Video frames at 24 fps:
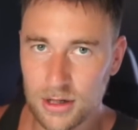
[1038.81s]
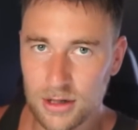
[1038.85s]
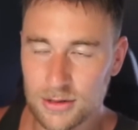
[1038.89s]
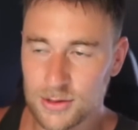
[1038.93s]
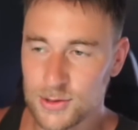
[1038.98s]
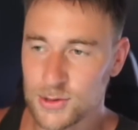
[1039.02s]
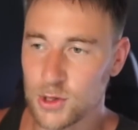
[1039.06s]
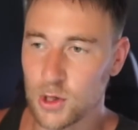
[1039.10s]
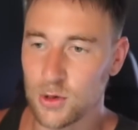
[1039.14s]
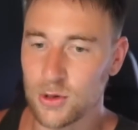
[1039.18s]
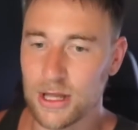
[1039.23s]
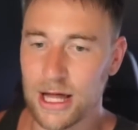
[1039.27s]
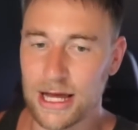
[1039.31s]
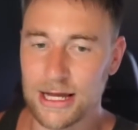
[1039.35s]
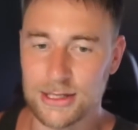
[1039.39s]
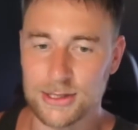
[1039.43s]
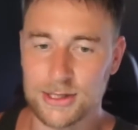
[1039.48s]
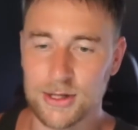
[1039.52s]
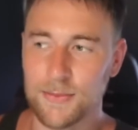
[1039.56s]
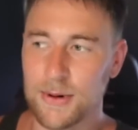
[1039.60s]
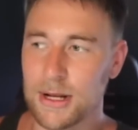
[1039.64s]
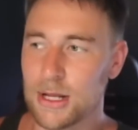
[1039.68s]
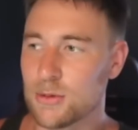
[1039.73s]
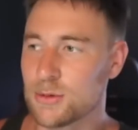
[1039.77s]
So like
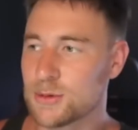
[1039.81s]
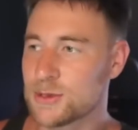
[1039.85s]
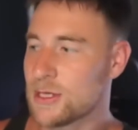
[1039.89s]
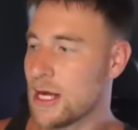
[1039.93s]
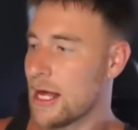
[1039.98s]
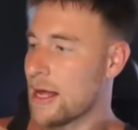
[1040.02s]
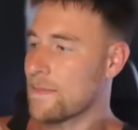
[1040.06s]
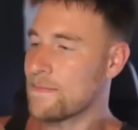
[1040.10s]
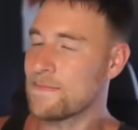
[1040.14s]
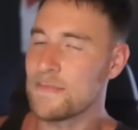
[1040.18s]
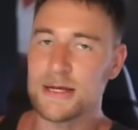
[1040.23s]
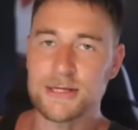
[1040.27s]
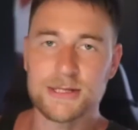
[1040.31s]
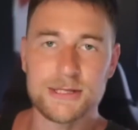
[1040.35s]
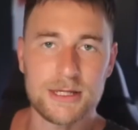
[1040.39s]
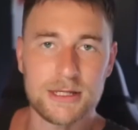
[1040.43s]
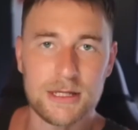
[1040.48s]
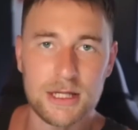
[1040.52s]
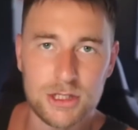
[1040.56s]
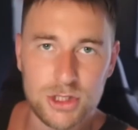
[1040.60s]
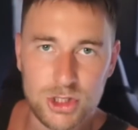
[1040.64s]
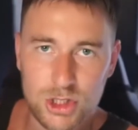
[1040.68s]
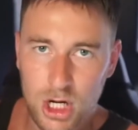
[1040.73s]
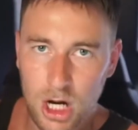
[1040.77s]
somebody will say missing
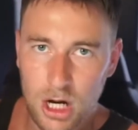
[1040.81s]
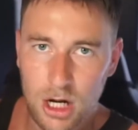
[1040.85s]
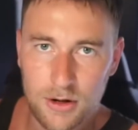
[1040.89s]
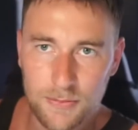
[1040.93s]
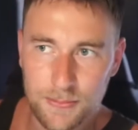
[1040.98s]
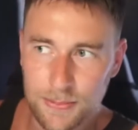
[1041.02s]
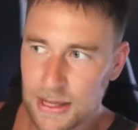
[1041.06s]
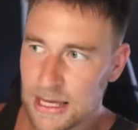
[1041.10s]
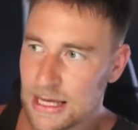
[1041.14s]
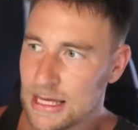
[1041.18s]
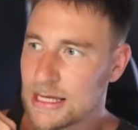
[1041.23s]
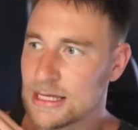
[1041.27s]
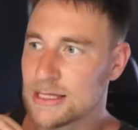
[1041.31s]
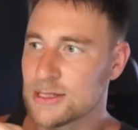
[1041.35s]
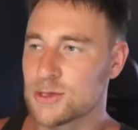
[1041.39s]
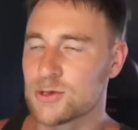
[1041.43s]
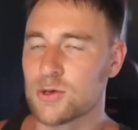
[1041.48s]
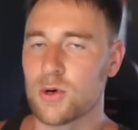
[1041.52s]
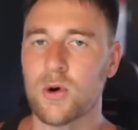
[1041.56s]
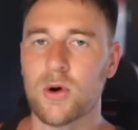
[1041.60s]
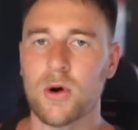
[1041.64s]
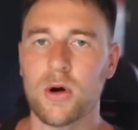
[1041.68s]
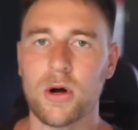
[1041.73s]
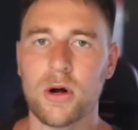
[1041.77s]
the jug piece
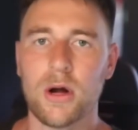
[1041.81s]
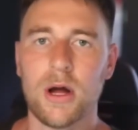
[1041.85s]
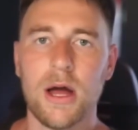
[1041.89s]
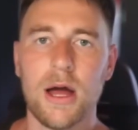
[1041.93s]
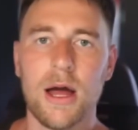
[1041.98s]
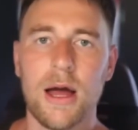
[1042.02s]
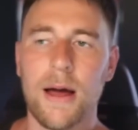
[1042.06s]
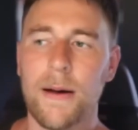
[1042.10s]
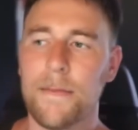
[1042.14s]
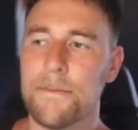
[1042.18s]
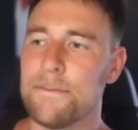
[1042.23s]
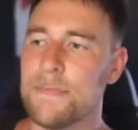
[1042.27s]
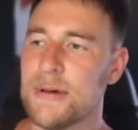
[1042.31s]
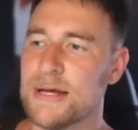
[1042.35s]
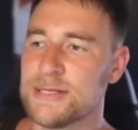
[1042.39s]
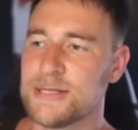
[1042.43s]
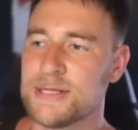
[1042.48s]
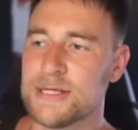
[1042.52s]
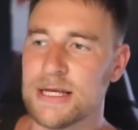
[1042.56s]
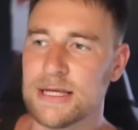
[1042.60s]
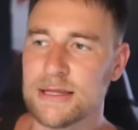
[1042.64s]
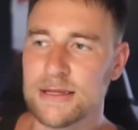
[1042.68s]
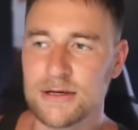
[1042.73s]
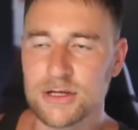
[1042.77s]
or
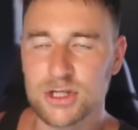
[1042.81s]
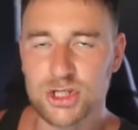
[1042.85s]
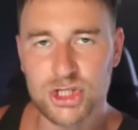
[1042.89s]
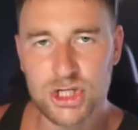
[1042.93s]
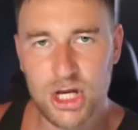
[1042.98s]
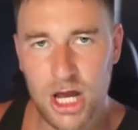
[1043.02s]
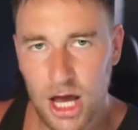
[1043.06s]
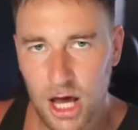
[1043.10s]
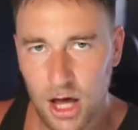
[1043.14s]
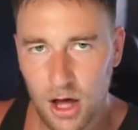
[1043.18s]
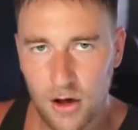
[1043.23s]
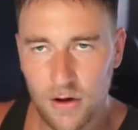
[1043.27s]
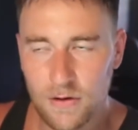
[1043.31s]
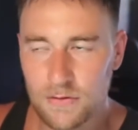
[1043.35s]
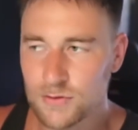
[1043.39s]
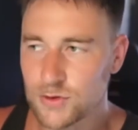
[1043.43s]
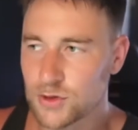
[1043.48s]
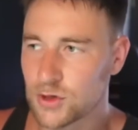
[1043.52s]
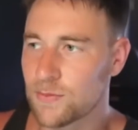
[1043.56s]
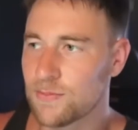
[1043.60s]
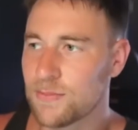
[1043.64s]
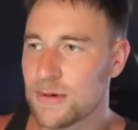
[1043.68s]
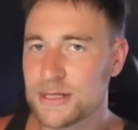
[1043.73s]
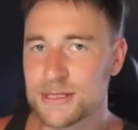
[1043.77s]
missing the shelves
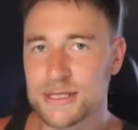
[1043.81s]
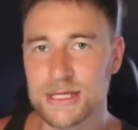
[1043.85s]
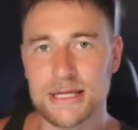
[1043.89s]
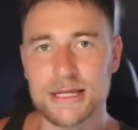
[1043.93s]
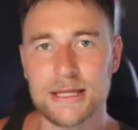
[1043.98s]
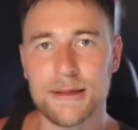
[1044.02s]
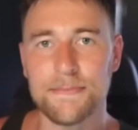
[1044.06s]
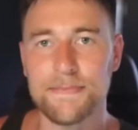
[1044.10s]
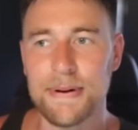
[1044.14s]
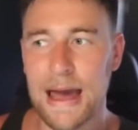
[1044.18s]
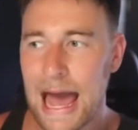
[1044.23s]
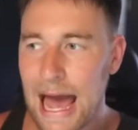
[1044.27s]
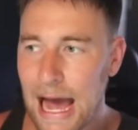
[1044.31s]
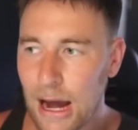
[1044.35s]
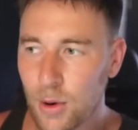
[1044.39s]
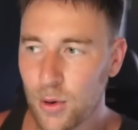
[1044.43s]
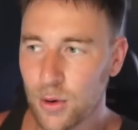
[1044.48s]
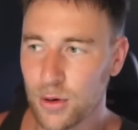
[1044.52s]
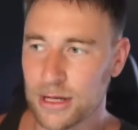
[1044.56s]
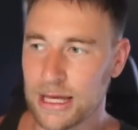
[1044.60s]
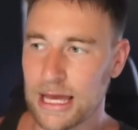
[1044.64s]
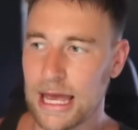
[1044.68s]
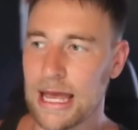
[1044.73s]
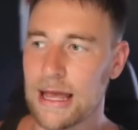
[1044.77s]
or missing the
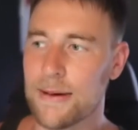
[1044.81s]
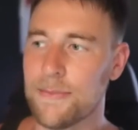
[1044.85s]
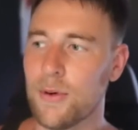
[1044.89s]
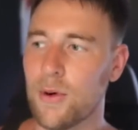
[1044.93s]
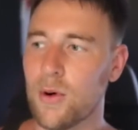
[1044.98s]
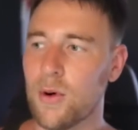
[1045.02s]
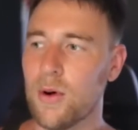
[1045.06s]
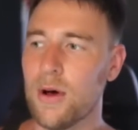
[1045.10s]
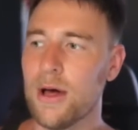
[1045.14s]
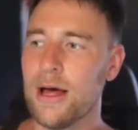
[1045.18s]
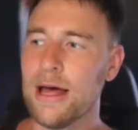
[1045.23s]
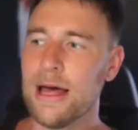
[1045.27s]
power cable.